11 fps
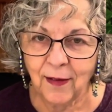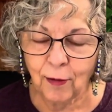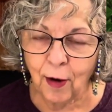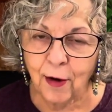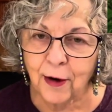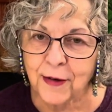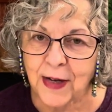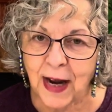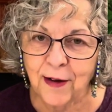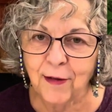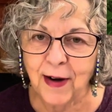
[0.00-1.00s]

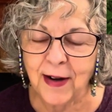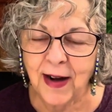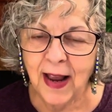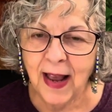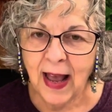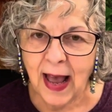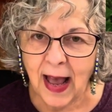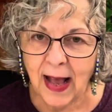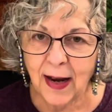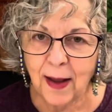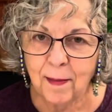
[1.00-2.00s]
Rhododendron
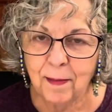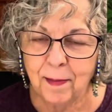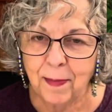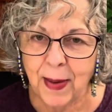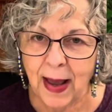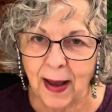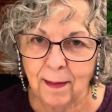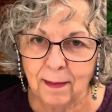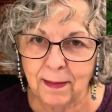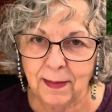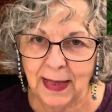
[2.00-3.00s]

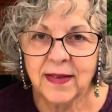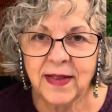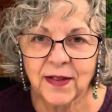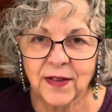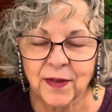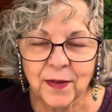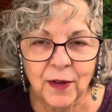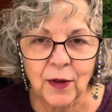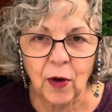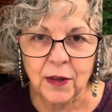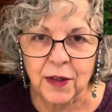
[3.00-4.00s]
alabami. This
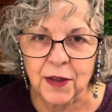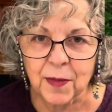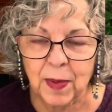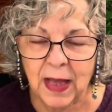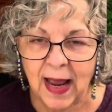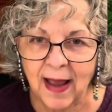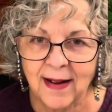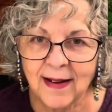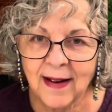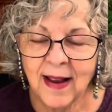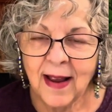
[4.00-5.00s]
gorgeous plant
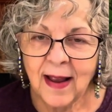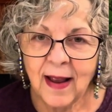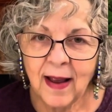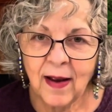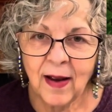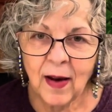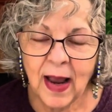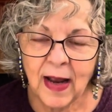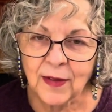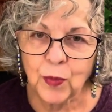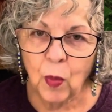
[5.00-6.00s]

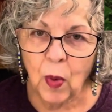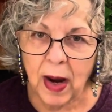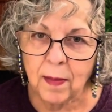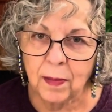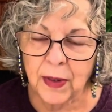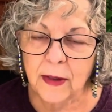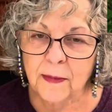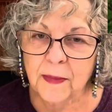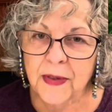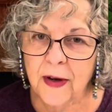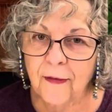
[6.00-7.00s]
has white
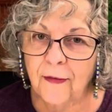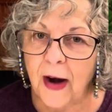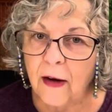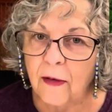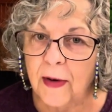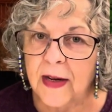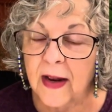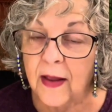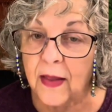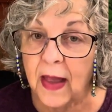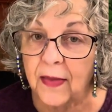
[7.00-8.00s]
blooms that are fragrant,
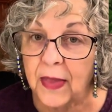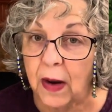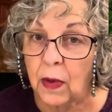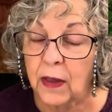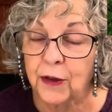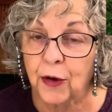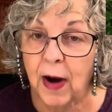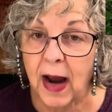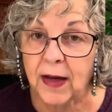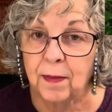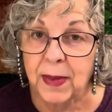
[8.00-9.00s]
and they will
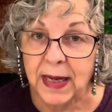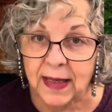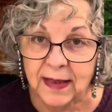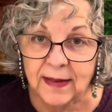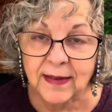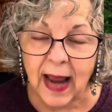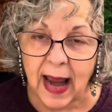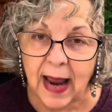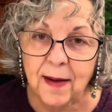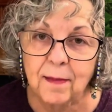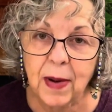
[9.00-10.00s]
attract bees
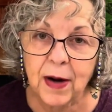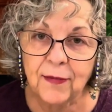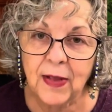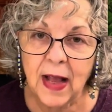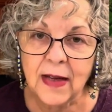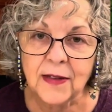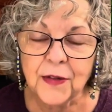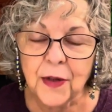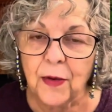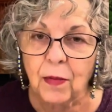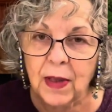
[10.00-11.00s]
and butterflies,
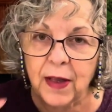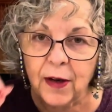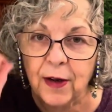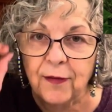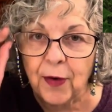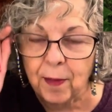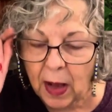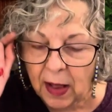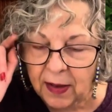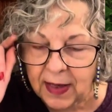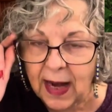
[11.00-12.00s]
so they're really good for
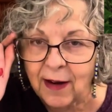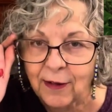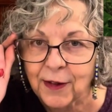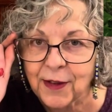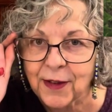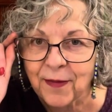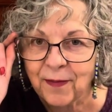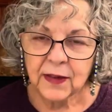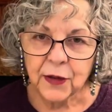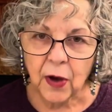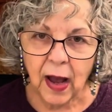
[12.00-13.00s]
pollinators.
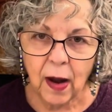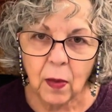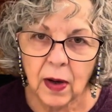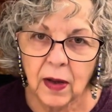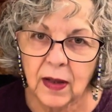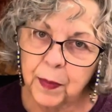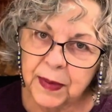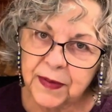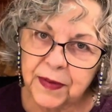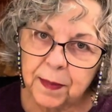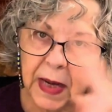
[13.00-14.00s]
So I will
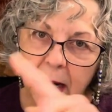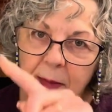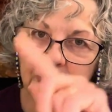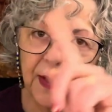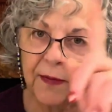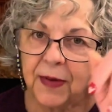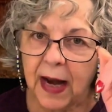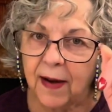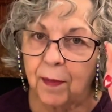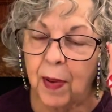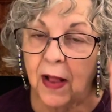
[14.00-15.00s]
put some names of
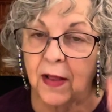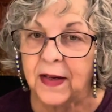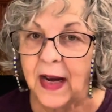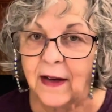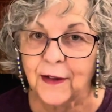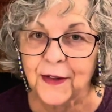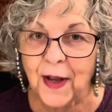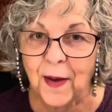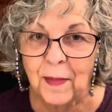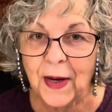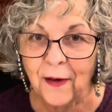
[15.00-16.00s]
native pollinators
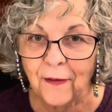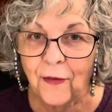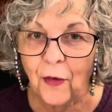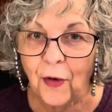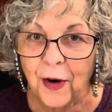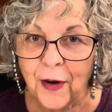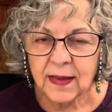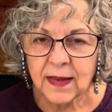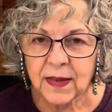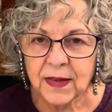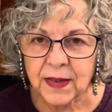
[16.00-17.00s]
up here for you.
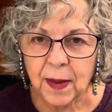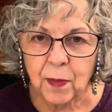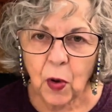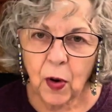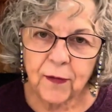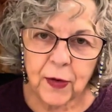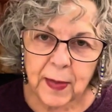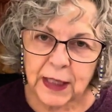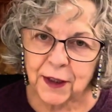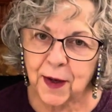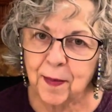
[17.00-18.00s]
Some more
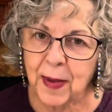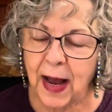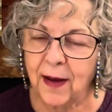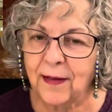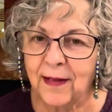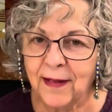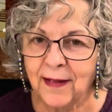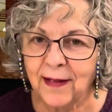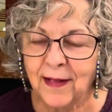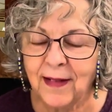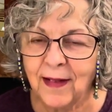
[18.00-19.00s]
information about
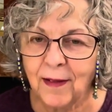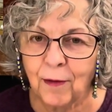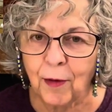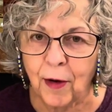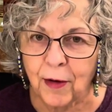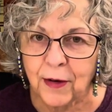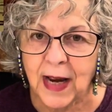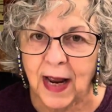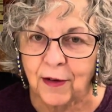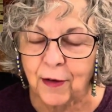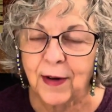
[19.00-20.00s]

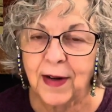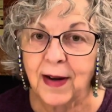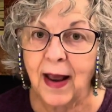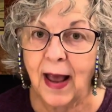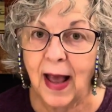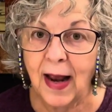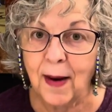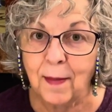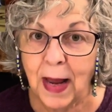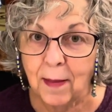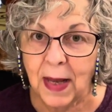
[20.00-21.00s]
Rhododendron
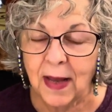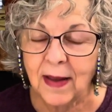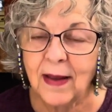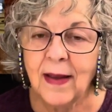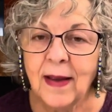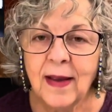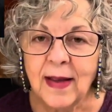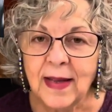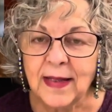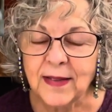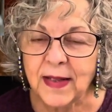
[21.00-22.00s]
alabama
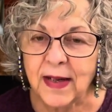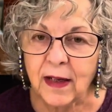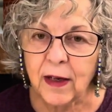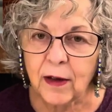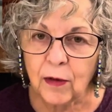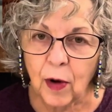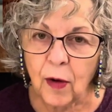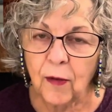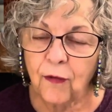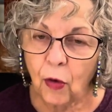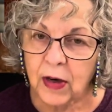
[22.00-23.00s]
is that it can grow
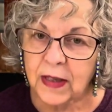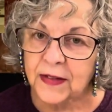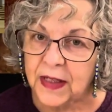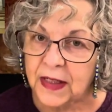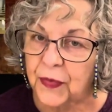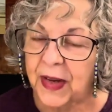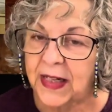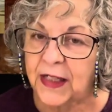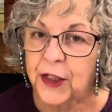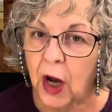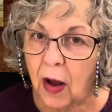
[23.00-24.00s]
4 to 6
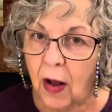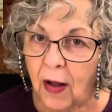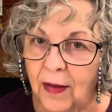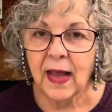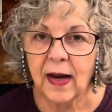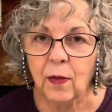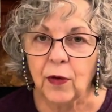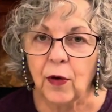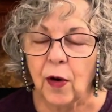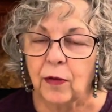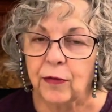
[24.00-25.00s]
feet tall, and it will
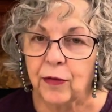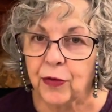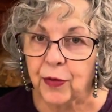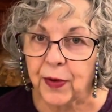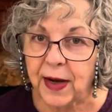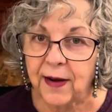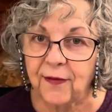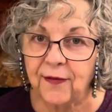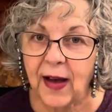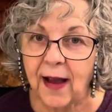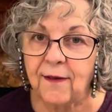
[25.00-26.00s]
grow 3 to
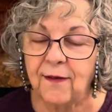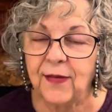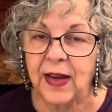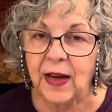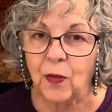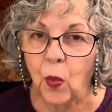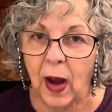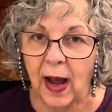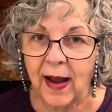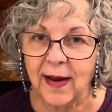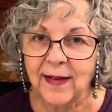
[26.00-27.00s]
5 feet
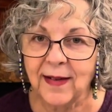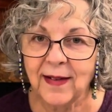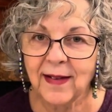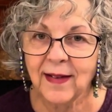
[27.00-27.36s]
wide.